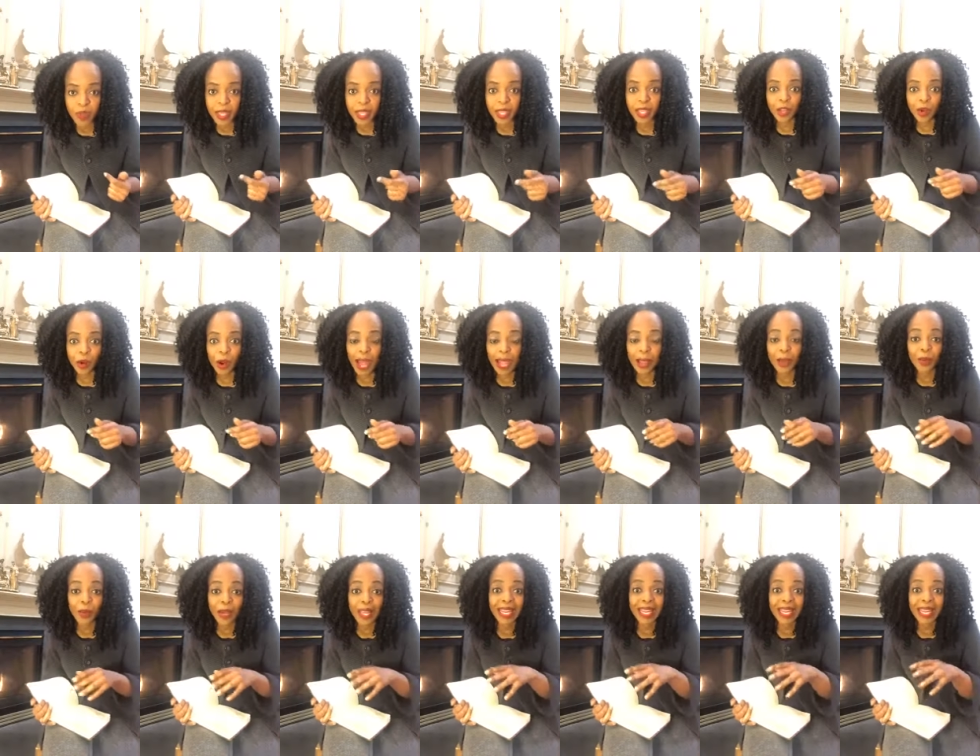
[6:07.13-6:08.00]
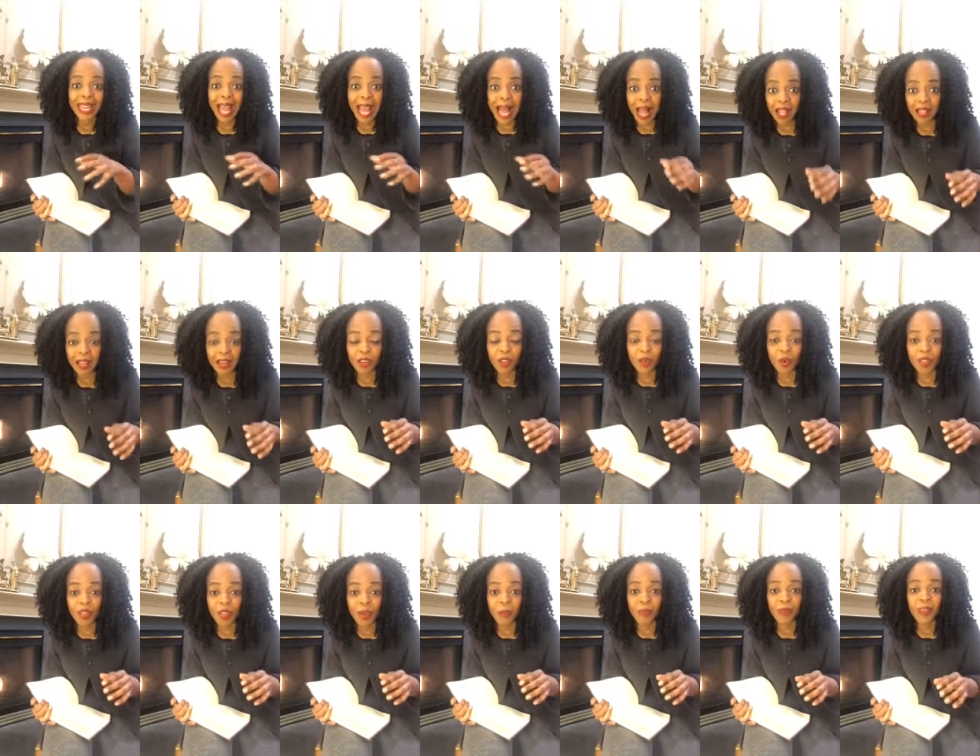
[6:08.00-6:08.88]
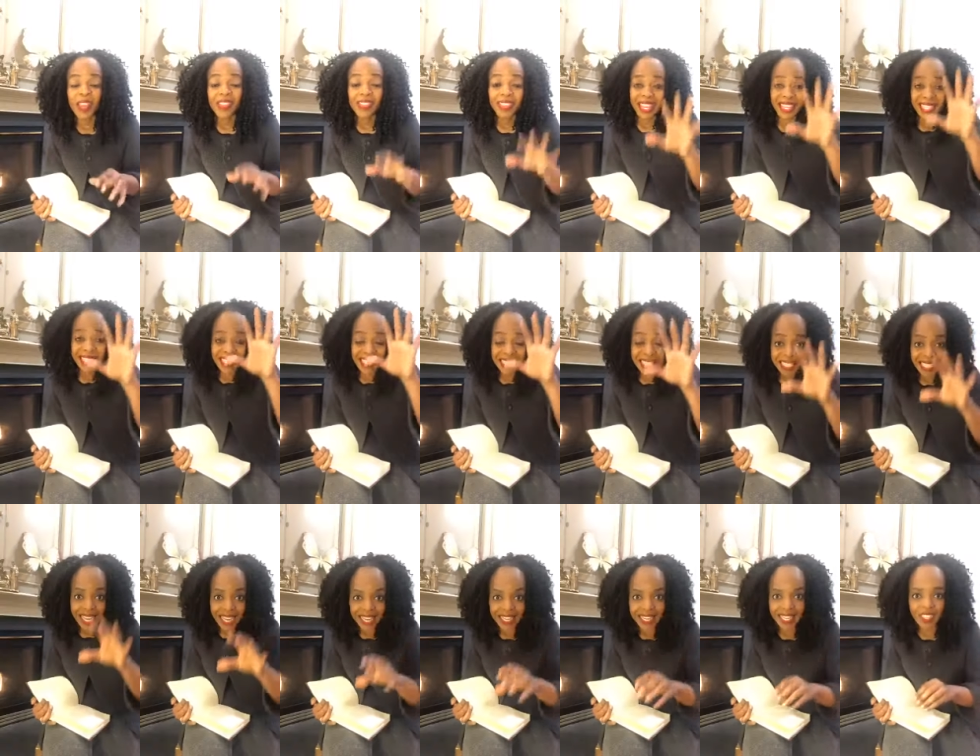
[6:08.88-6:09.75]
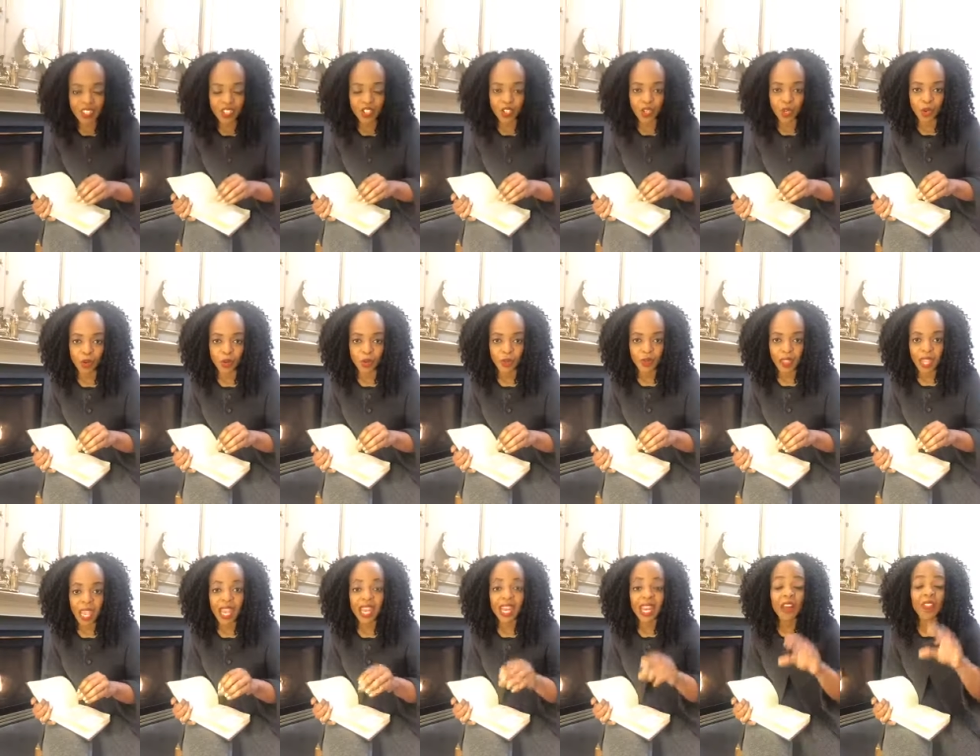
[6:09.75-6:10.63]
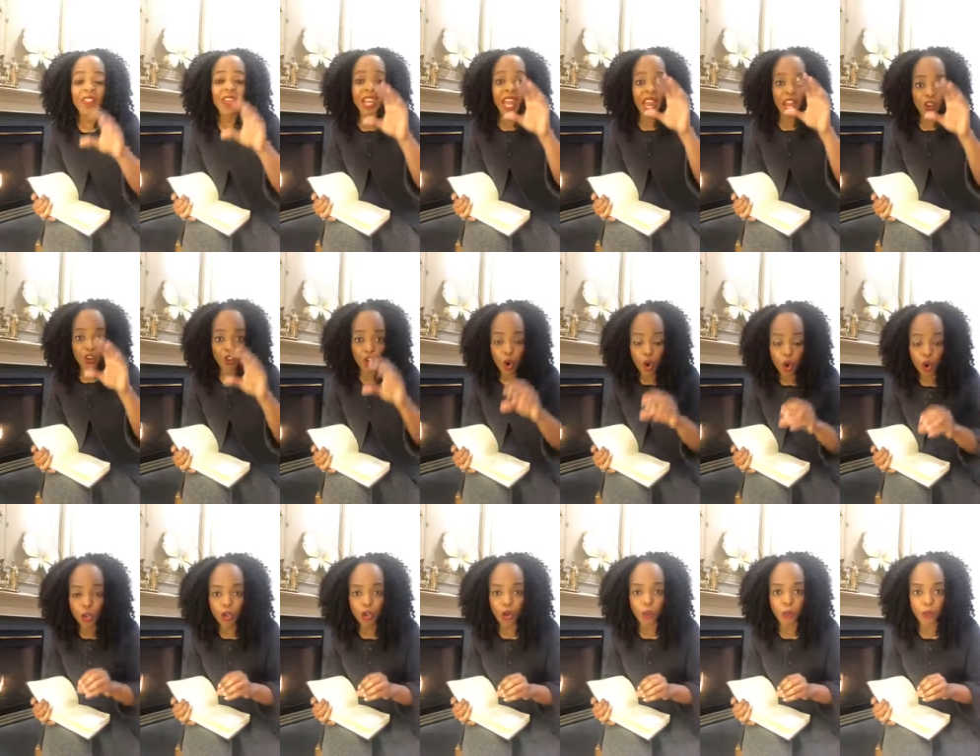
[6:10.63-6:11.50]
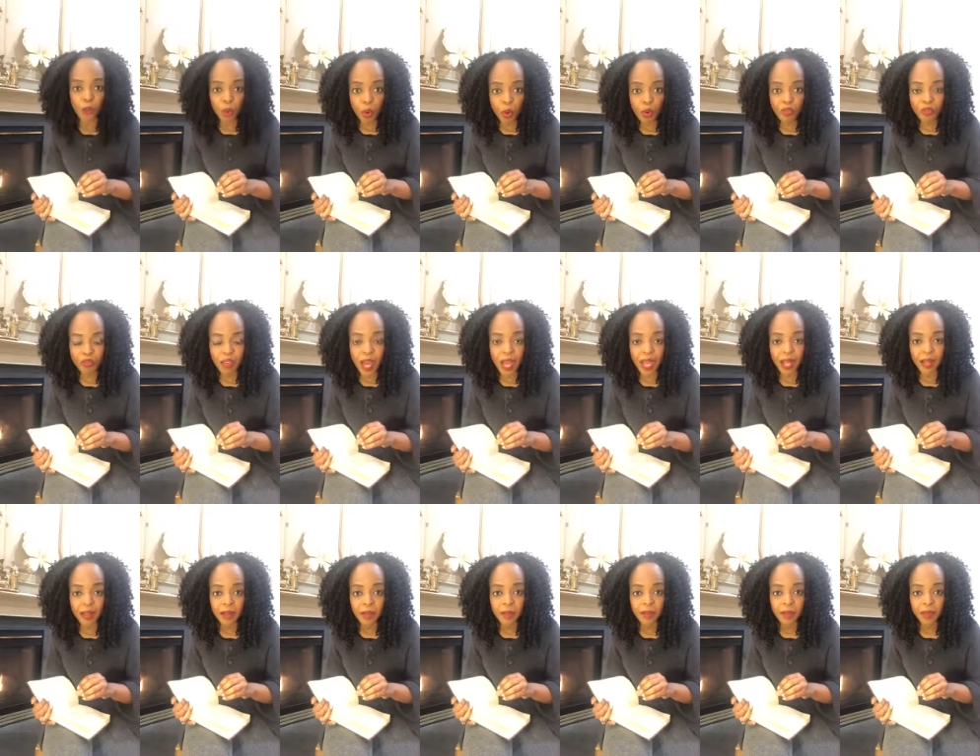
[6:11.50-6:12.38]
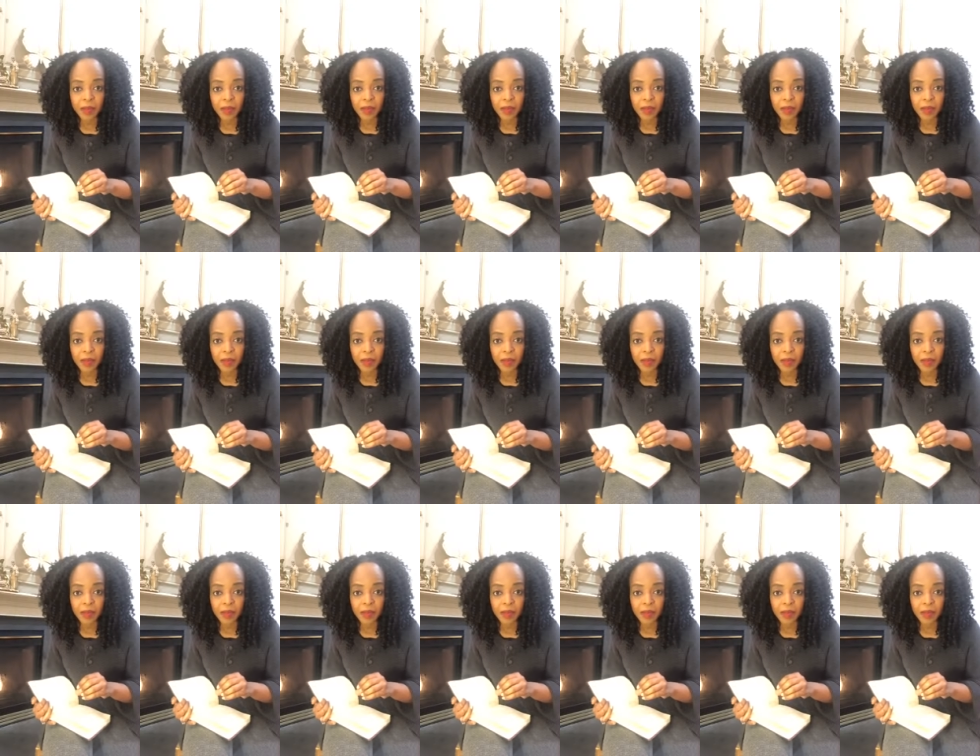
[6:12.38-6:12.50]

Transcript: You know, I created an algorithm that studies you. And now that I know your profile,